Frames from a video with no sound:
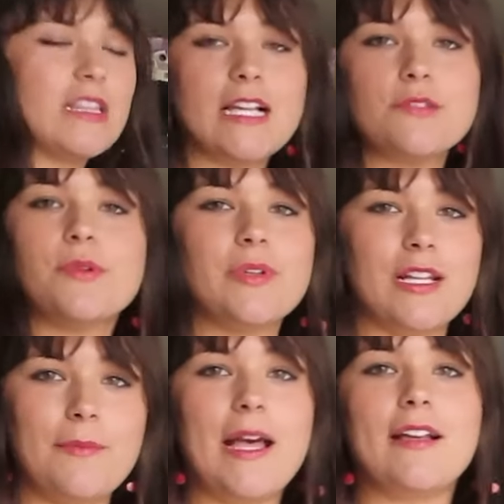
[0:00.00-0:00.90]
That's what we're
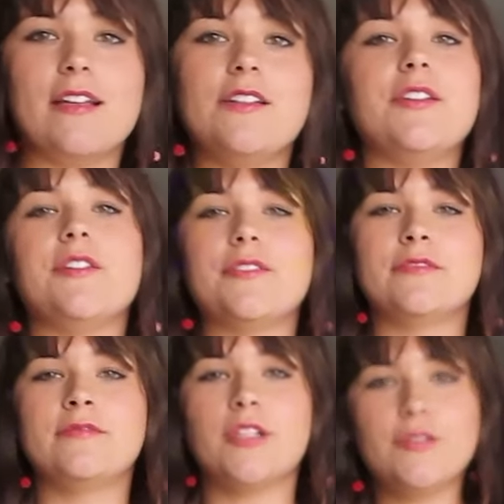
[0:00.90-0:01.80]
getting back into,
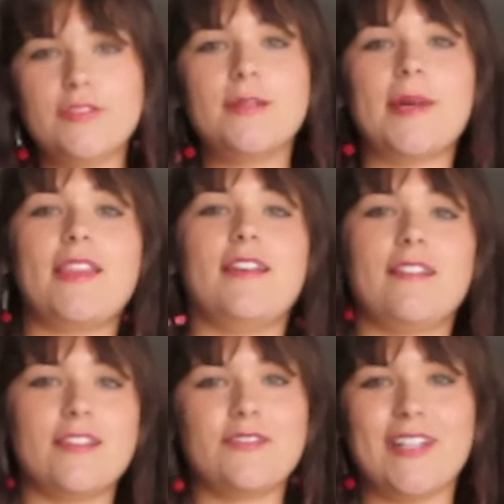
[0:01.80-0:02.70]
hopefully by the
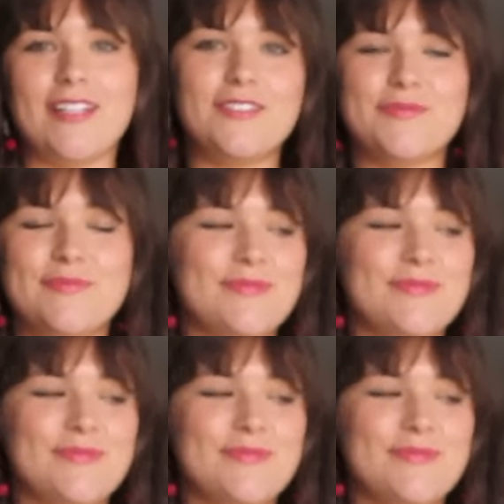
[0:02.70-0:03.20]
end of this video.